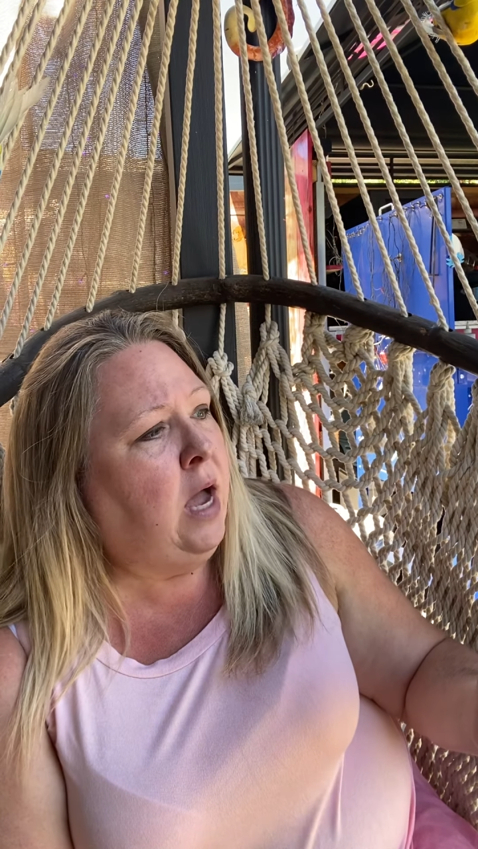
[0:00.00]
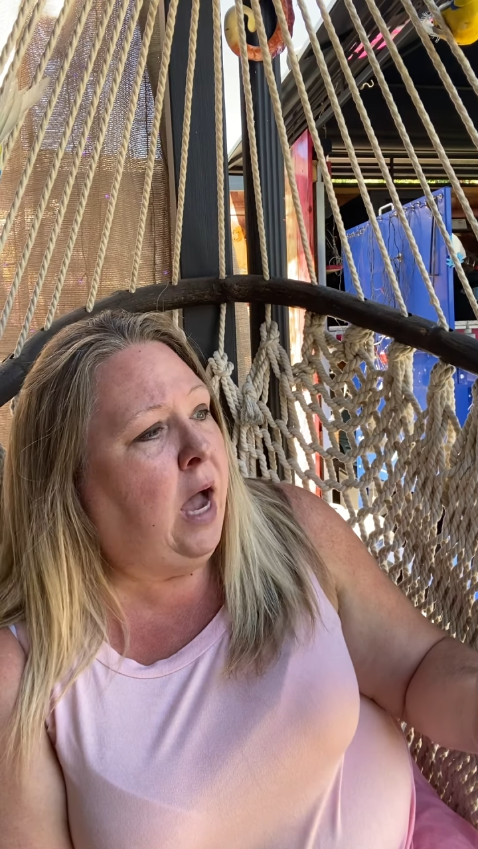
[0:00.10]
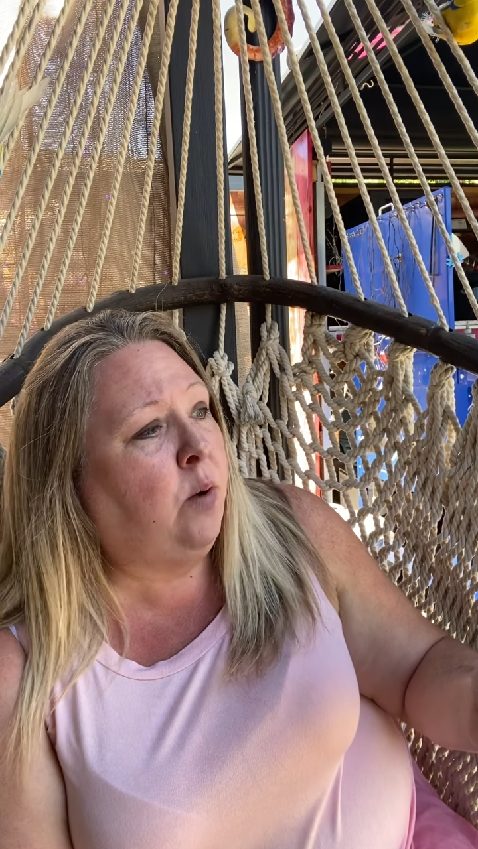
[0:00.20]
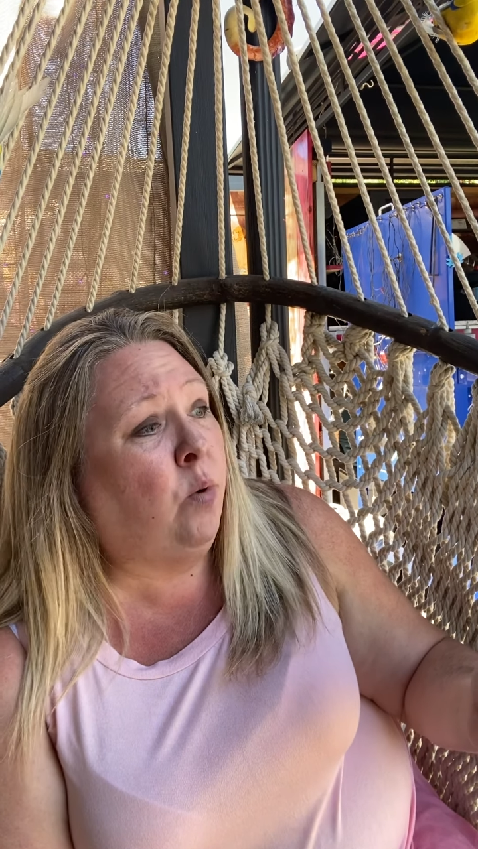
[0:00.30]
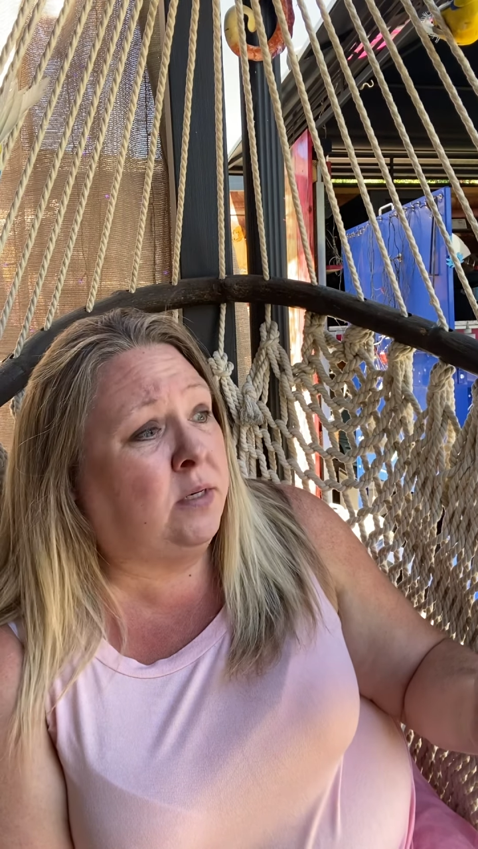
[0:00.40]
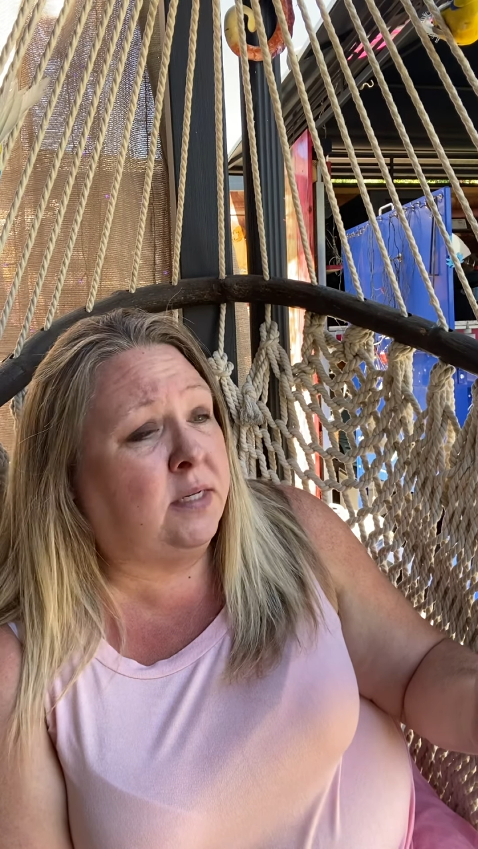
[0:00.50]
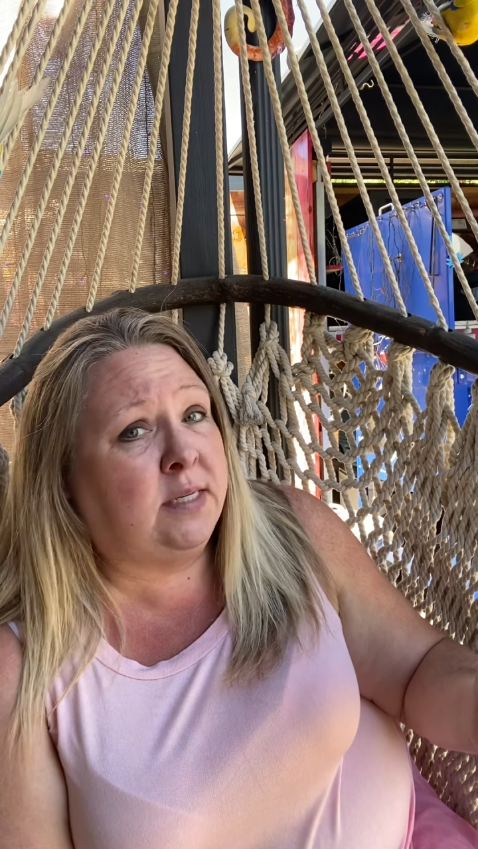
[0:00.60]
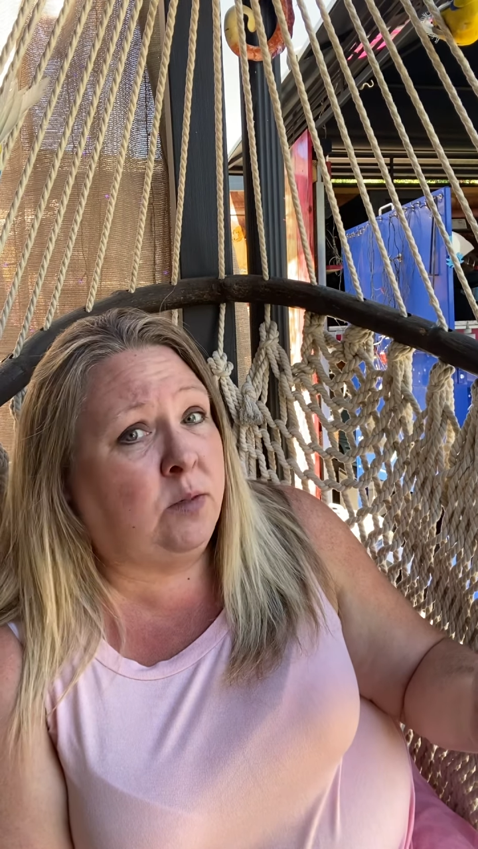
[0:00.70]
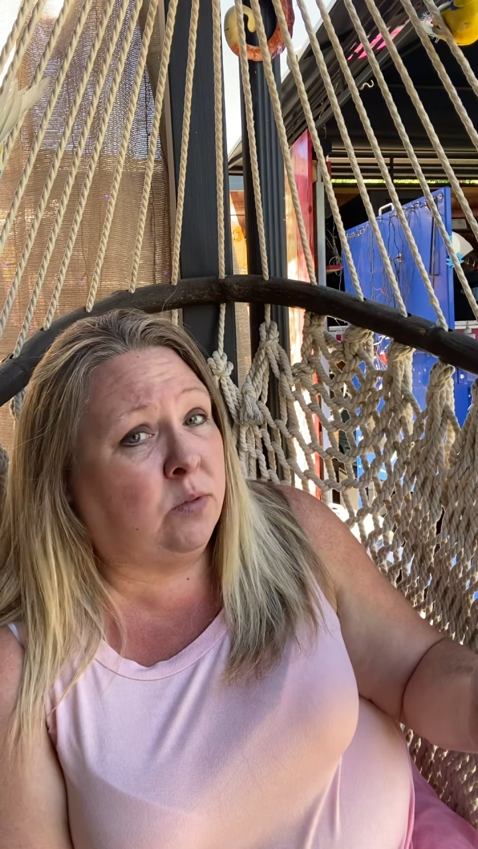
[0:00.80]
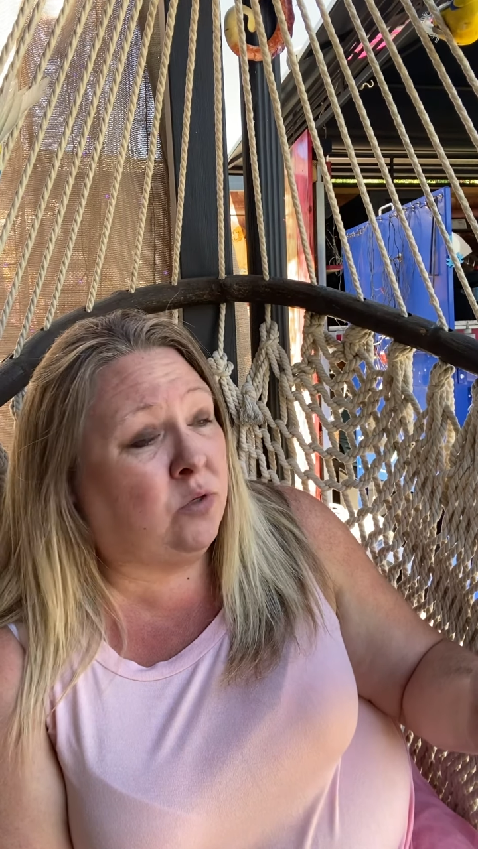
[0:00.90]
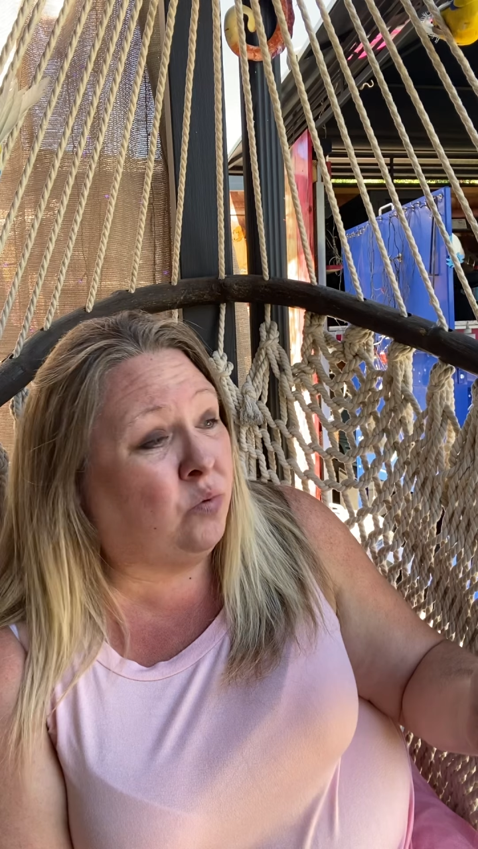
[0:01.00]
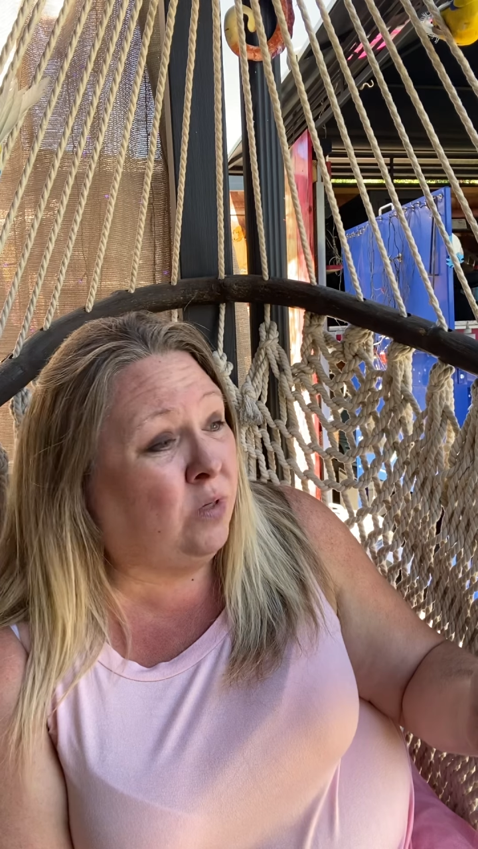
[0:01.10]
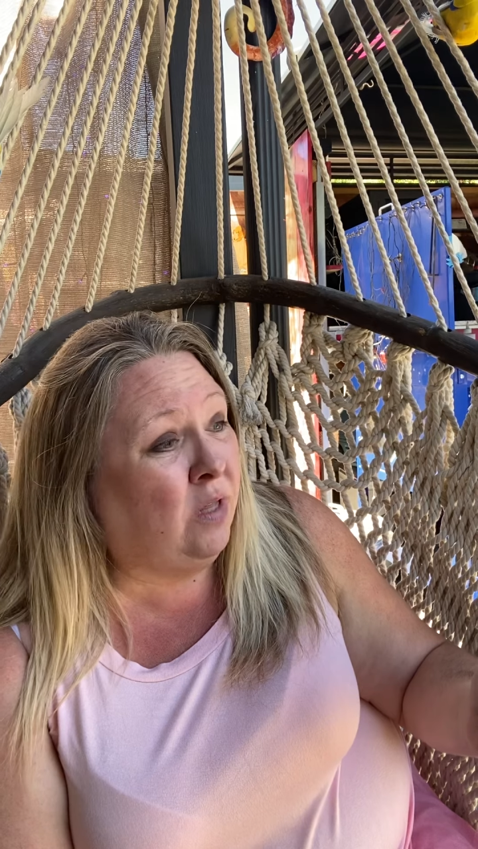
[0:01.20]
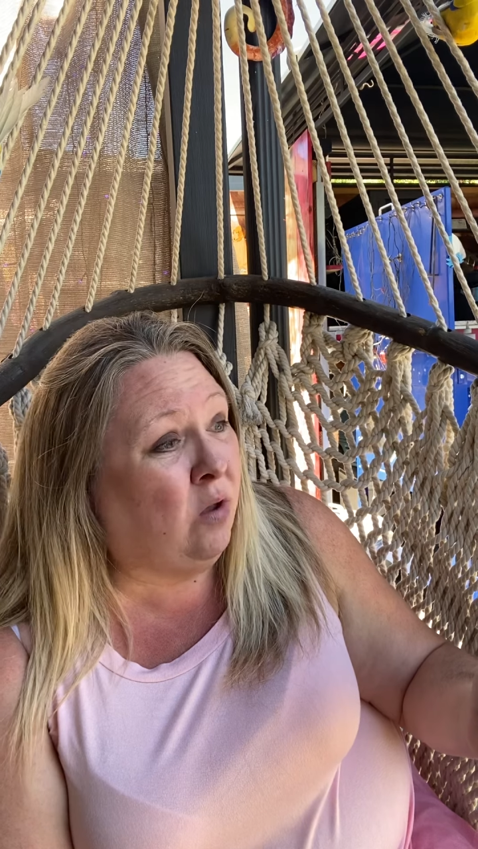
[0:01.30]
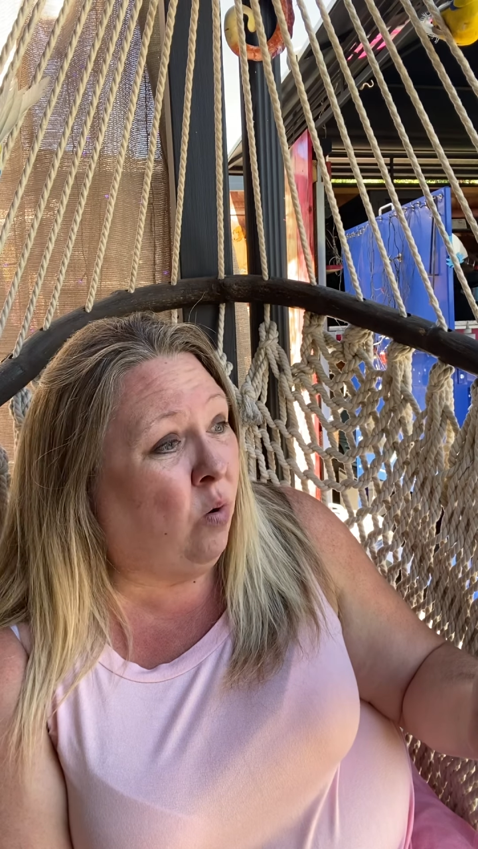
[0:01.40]
"I want to see what's
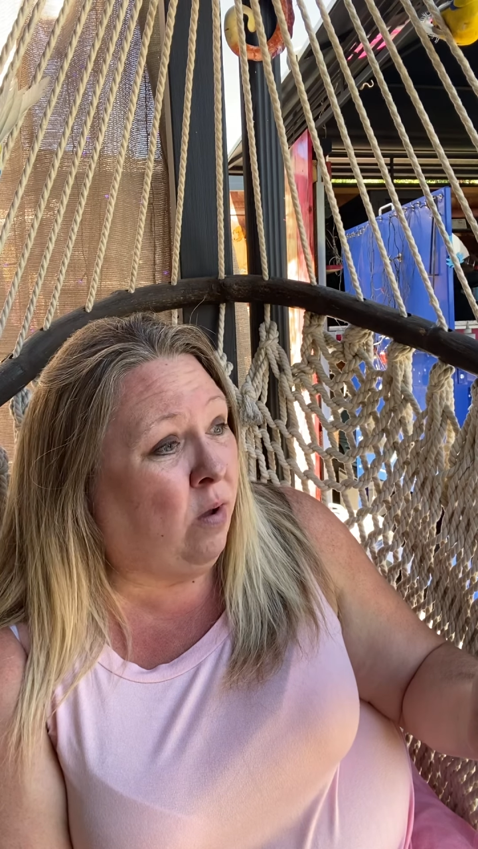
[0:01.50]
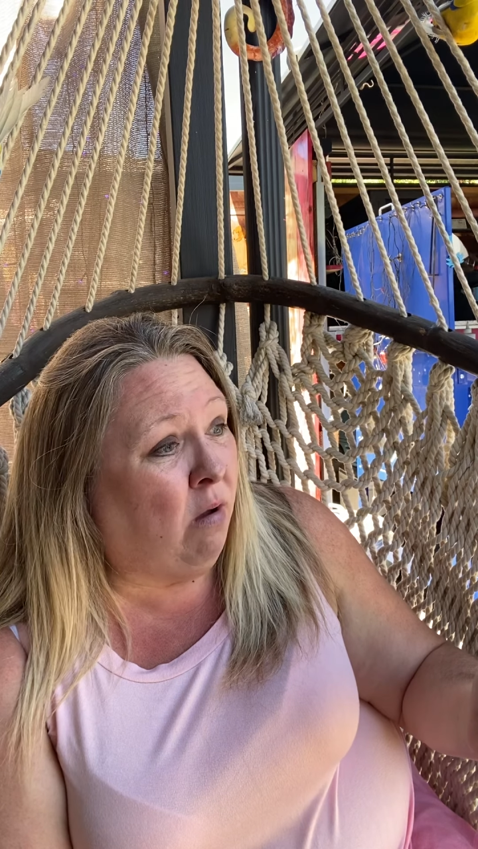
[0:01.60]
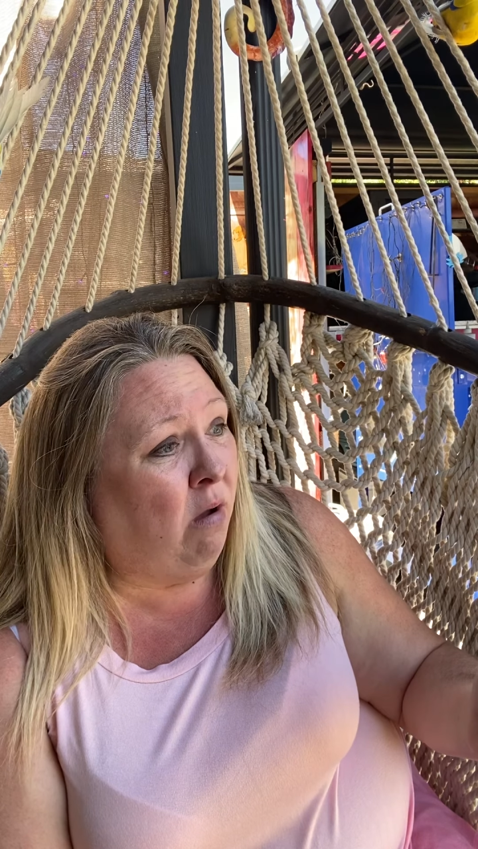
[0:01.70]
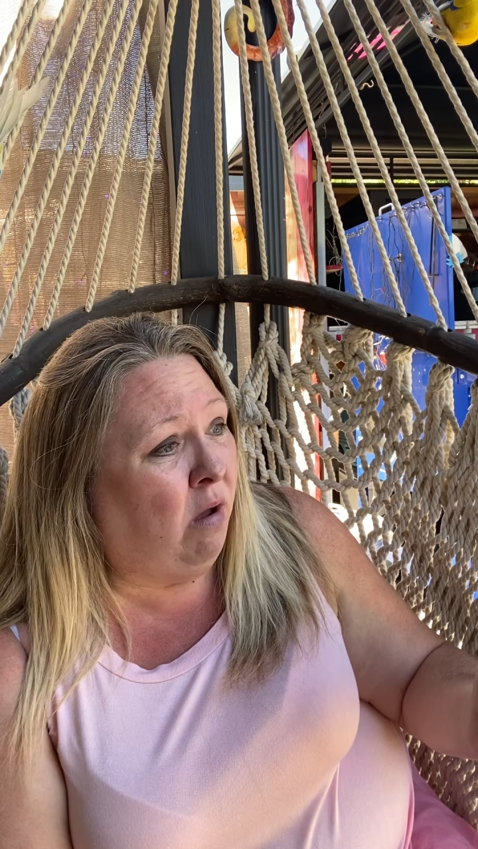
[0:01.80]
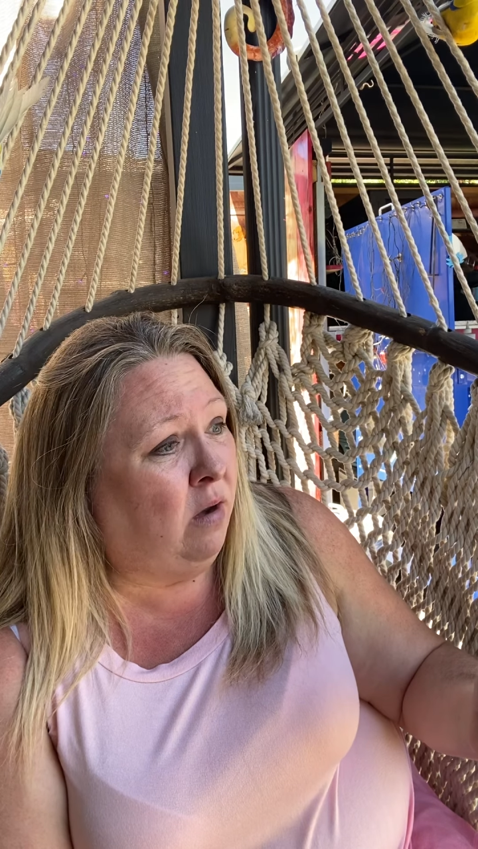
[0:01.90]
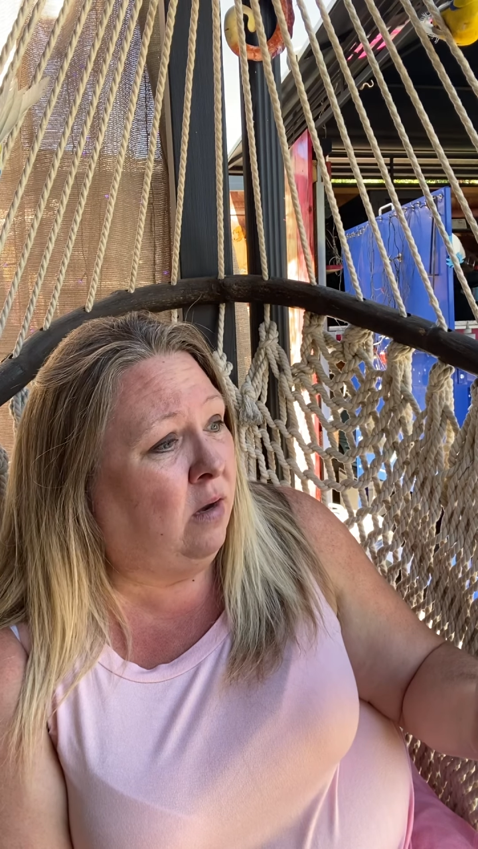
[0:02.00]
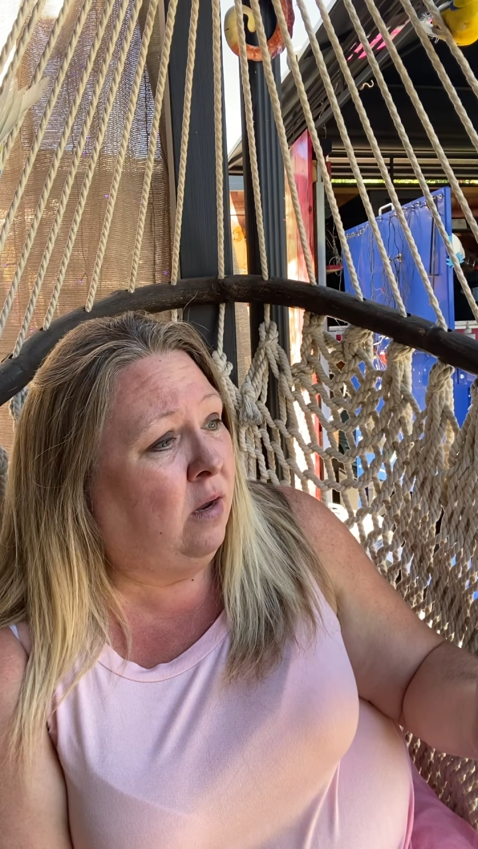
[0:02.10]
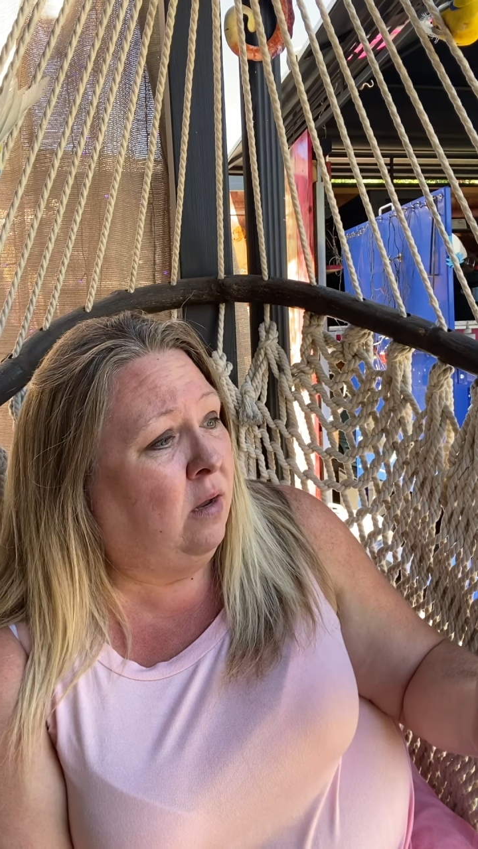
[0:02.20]
really going on."